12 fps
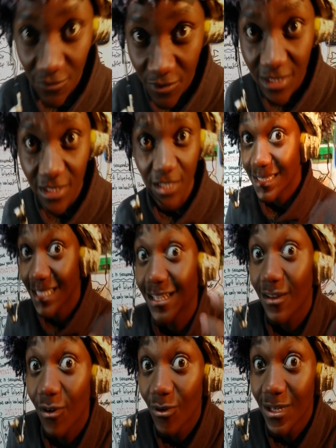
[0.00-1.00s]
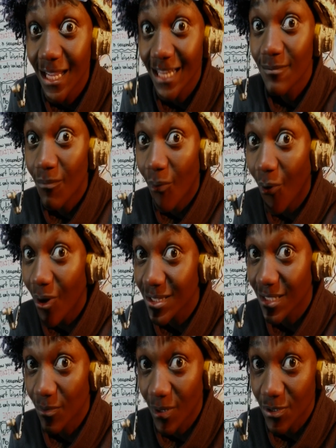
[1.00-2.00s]
research, let alone learning more
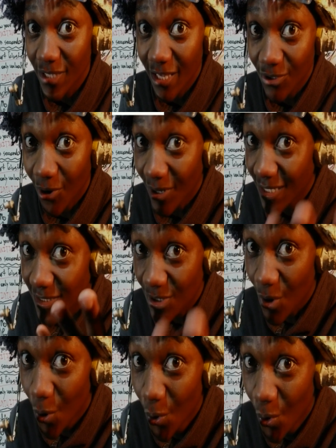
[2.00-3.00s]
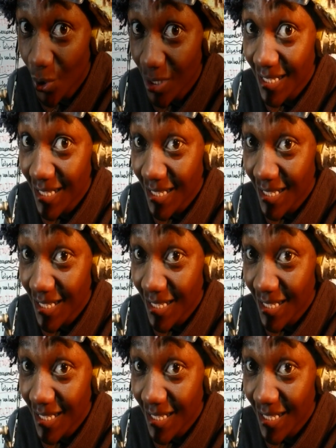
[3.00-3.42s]
than what you get taught at school. Most